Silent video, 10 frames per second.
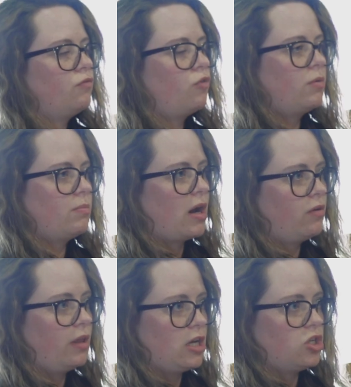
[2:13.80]
Forming
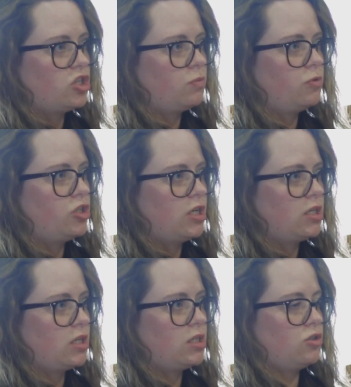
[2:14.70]
my relationship with
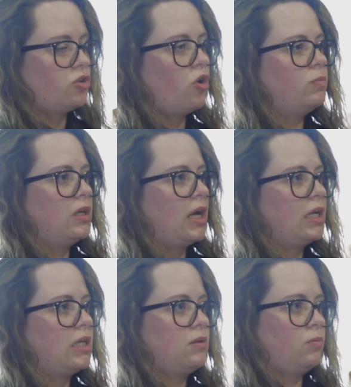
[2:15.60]
Jesus has shown me
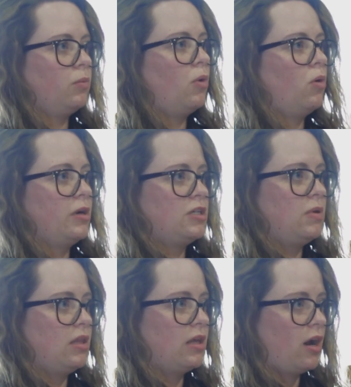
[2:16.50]
that he will
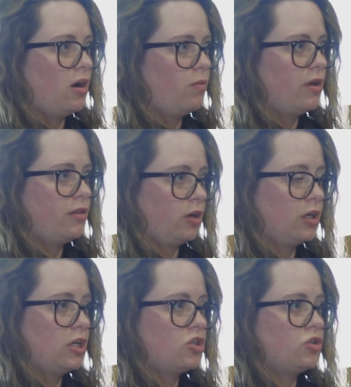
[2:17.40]
always be there with
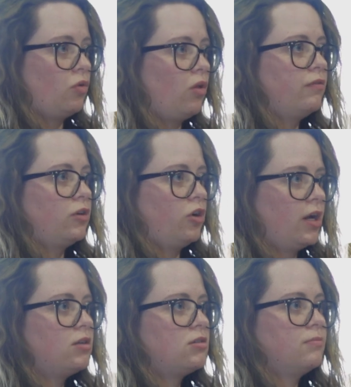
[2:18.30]
unconditional love and
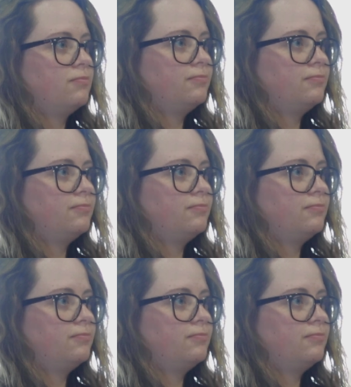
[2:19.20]
grace.